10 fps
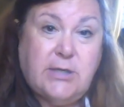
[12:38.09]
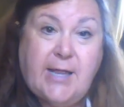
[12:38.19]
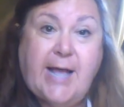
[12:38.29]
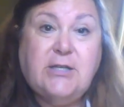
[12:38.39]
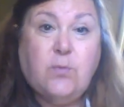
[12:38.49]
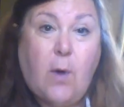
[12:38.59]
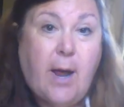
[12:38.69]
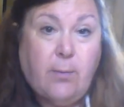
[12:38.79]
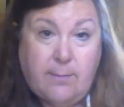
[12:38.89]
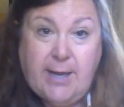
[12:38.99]
and that's why
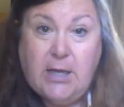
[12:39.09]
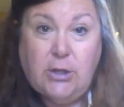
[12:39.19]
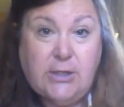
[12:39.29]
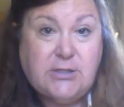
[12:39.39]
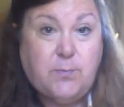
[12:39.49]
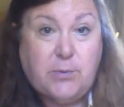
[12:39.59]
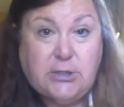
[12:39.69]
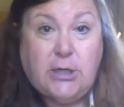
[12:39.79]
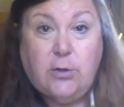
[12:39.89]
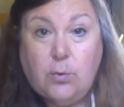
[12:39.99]
we're making this
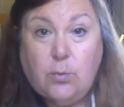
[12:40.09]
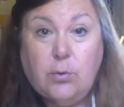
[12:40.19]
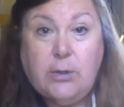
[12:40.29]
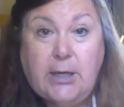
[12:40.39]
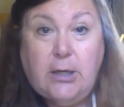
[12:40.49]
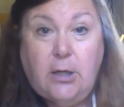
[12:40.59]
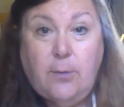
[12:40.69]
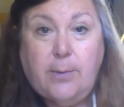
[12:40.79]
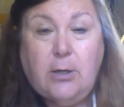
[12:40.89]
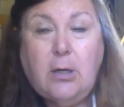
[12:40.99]
particular ruling in
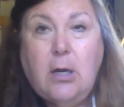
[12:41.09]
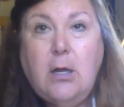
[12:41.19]
Hubert.